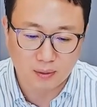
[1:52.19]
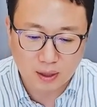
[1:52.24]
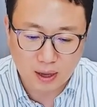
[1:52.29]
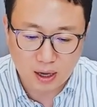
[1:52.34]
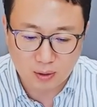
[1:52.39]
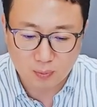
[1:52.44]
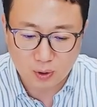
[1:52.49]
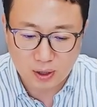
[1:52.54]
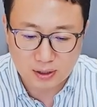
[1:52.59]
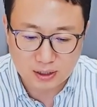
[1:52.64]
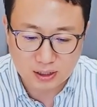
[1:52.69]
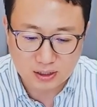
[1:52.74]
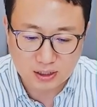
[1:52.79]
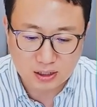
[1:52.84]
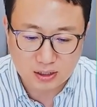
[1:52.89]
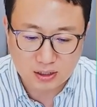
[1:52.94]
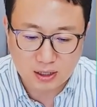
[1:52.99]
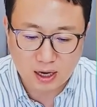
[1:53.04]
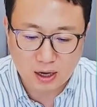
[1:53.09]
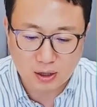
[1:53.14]
And when this
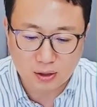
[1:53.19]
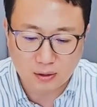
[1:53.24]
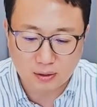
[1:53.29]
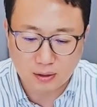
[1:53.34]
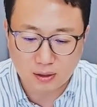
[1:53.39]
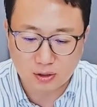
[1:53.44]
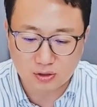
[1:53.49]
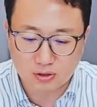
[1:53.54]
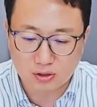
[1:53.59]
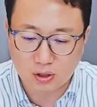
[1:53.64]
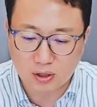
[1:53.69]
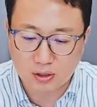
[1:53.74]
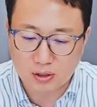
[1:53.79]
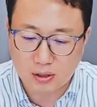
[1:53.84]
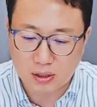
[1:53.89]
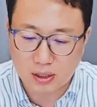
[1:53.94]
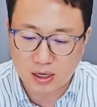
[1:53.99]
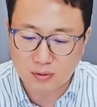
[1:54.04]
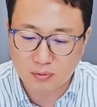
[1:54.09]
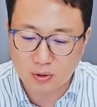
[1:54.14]
is done, a
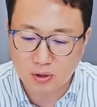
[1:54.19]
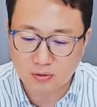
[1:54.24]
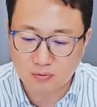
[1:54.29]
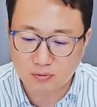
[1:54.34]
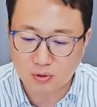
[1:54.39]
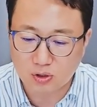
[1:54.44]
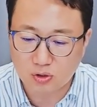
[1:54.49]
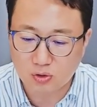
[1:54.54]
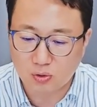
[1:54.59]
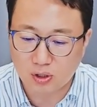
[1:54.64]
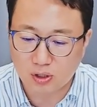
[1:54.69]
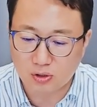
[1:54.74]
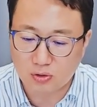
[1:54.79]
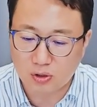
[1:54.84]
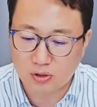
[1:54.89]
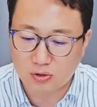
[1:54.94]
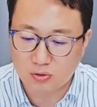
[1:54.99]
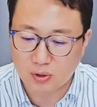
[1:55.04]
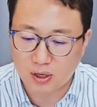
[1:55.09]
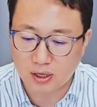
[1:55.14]
certain level of virtual
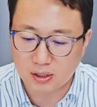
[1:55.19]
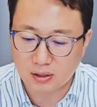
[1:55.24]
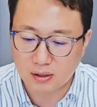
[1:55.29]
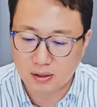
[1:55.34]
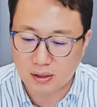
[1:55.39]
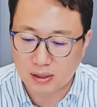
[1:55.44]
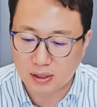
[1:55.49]
interest rate